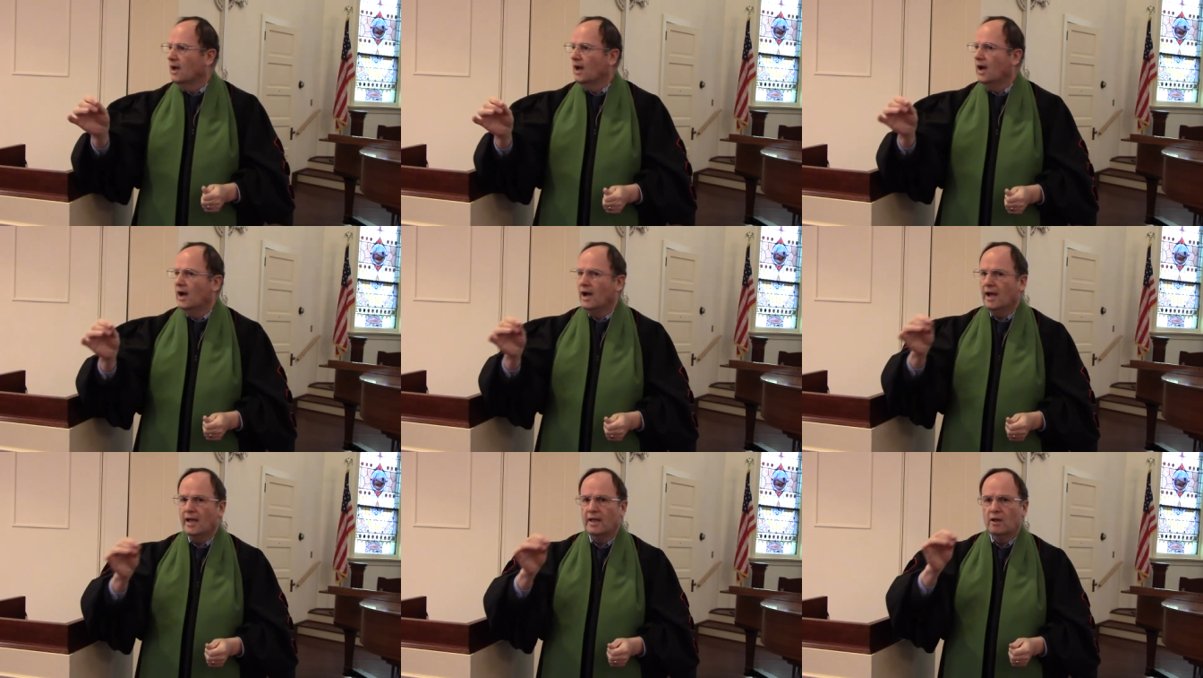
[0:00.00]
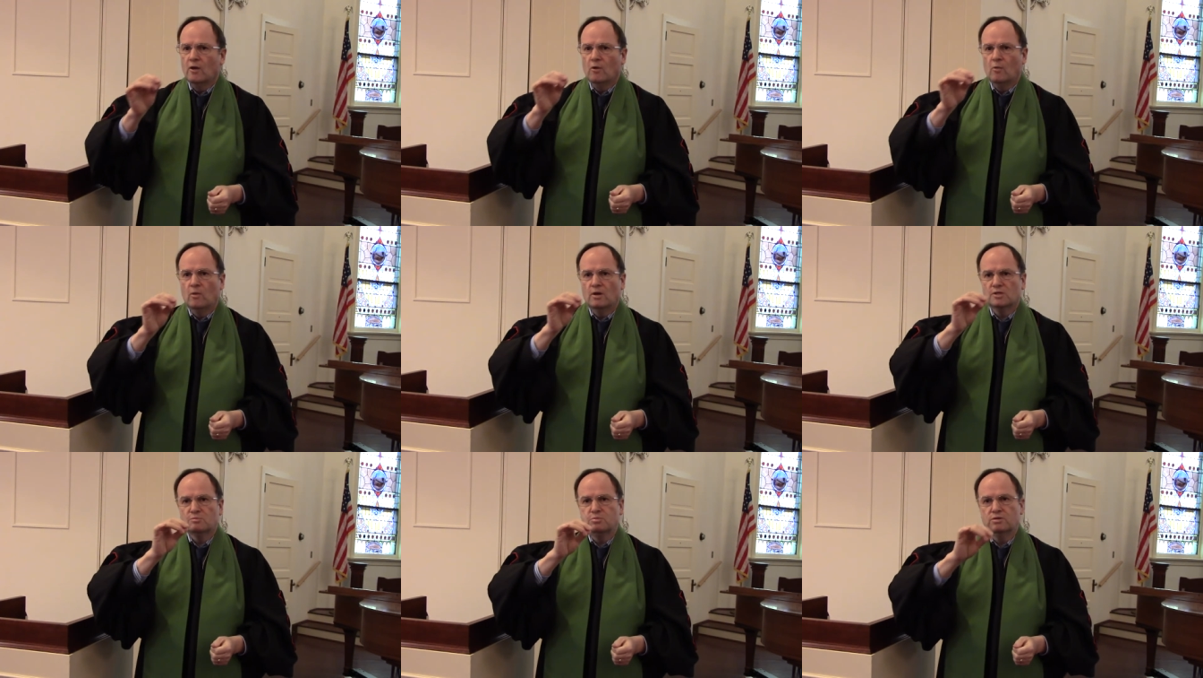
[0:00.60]
I
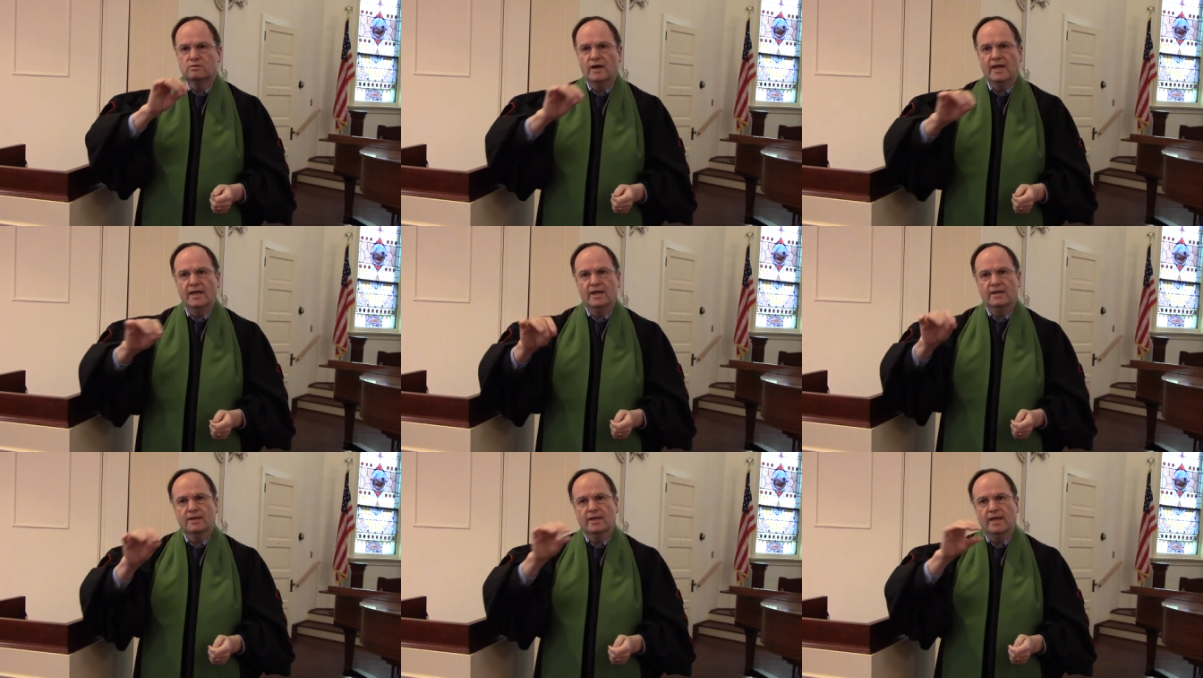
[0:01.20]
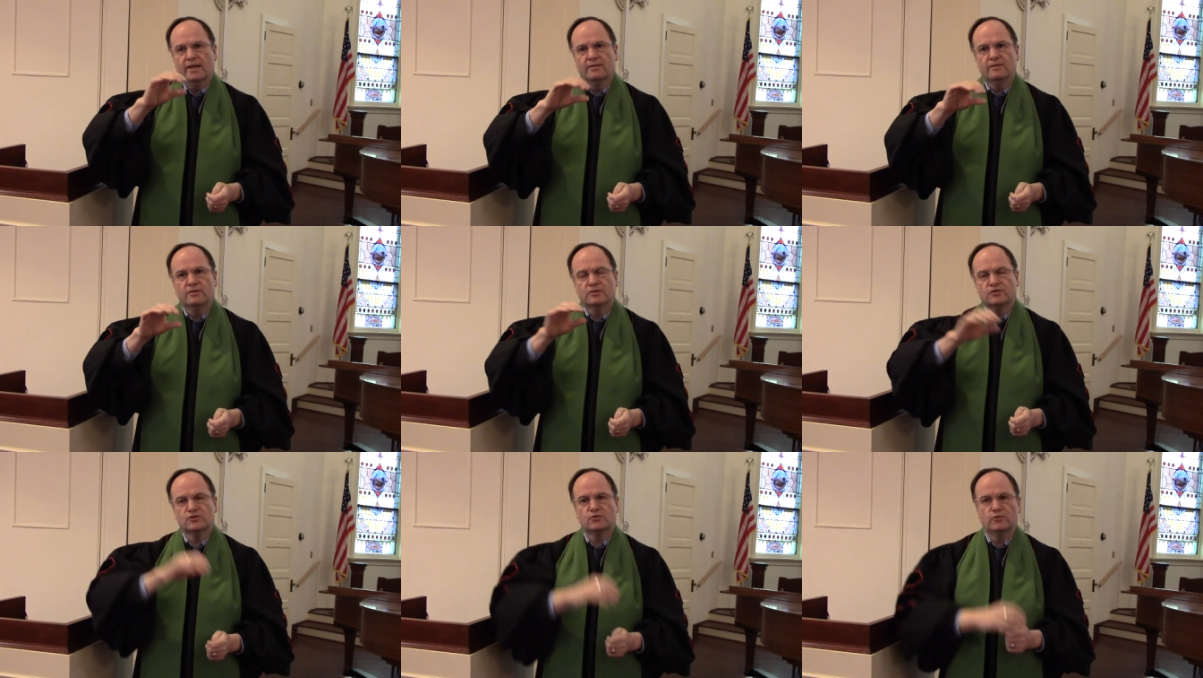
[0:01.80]
was playing in the
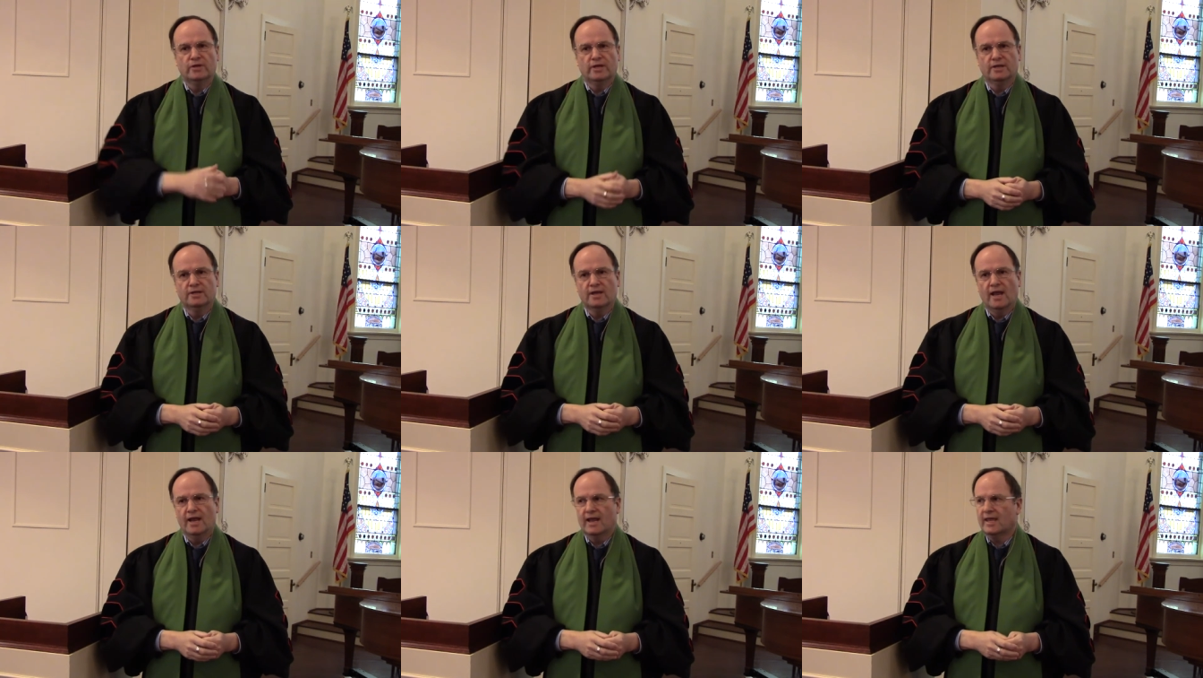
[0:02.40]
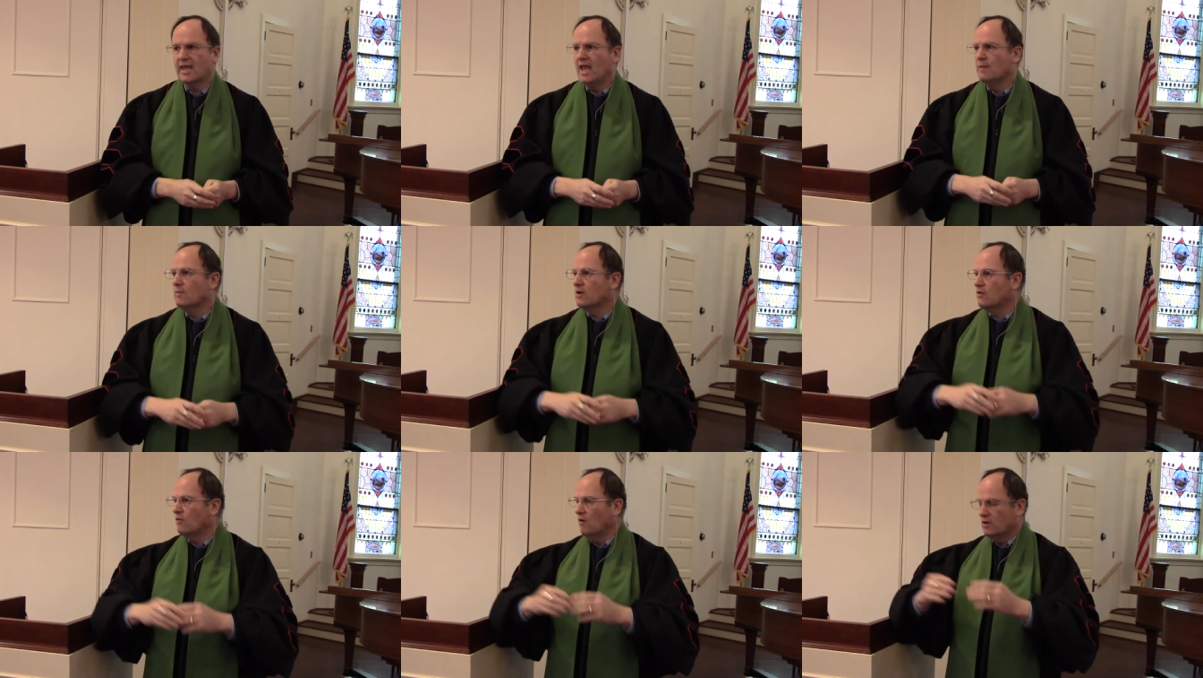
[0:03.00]
street and I came
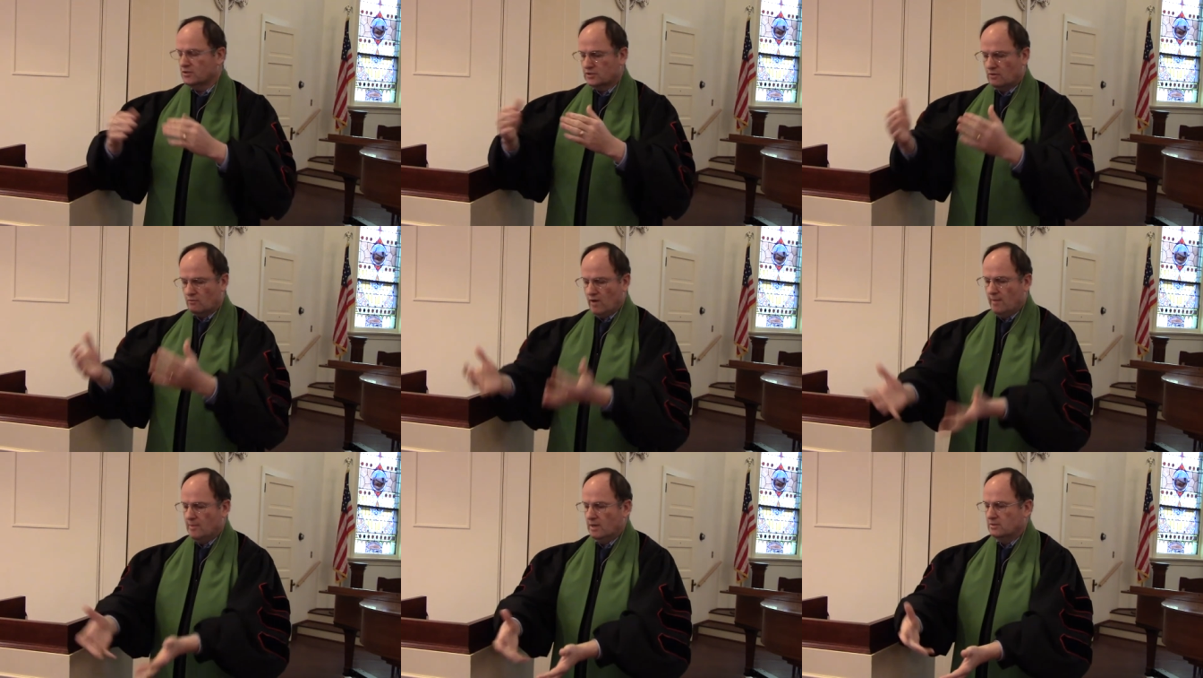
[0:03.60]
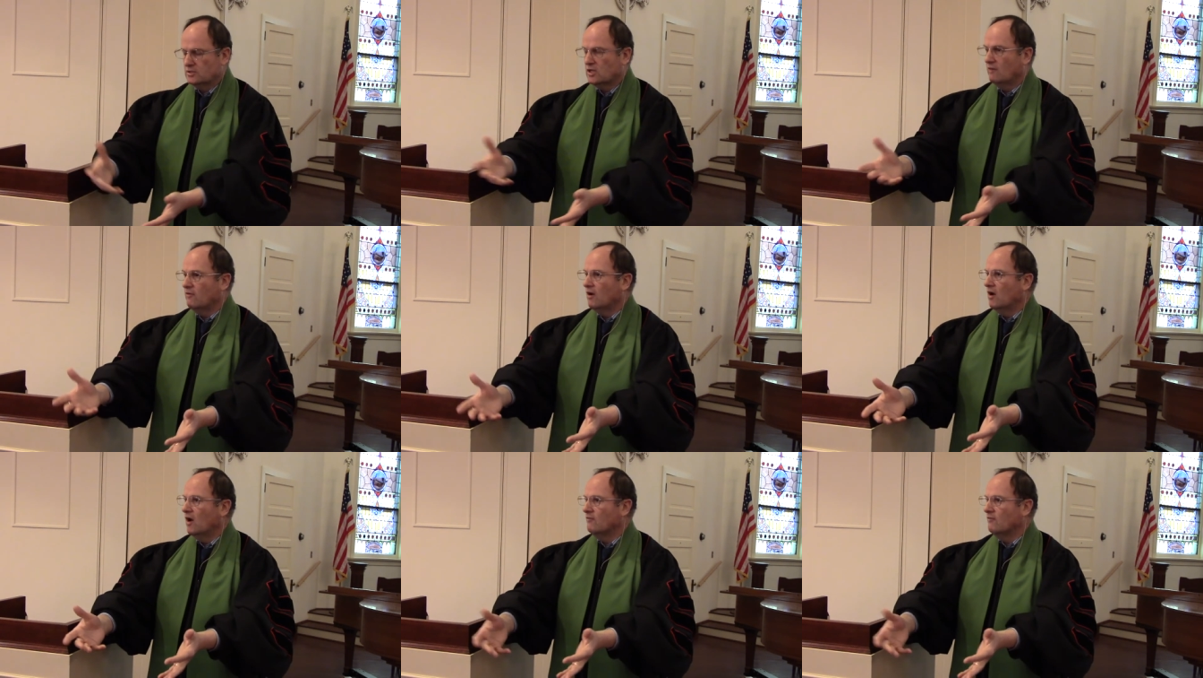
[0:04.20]
across the remnants of a,